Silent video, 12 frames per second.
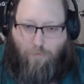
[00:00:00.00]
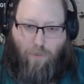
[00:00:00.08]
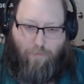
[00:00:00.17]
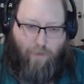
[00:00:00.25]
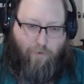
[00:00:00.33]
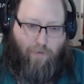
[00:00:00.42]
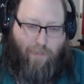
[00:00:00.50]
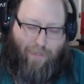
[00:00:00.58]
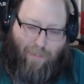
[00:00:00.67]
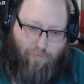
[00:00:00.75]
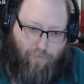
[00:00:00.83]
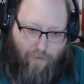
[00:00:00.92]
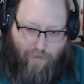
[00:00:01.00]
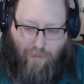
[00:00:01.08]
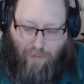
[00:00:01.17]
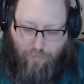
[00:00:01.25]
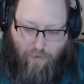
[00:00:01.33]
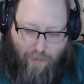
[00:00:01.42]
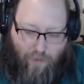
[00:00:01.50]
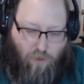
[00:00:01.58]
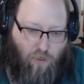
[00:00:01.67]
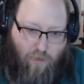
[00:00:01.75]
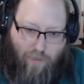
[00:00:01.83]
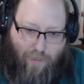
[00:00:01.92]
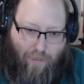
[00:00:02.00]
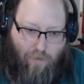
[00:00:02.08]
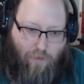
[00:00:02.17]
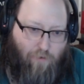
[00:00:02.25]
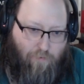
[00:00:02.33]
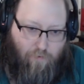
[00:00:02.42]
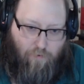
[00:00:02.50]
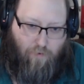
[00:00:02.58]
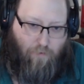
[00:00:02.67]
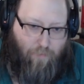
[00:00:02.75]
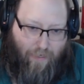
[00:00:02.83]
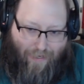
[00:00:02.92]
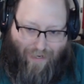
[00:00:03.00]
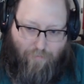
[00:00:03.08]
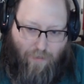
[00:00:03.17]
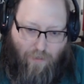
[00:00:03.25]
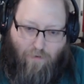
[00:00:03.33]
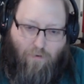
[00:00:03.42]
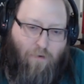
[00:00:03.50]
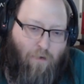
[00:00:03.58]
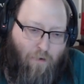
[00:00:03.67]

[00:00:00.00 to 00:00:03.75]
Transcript: RPG Maker is that it's a really simple engine to get into and learn and make games in.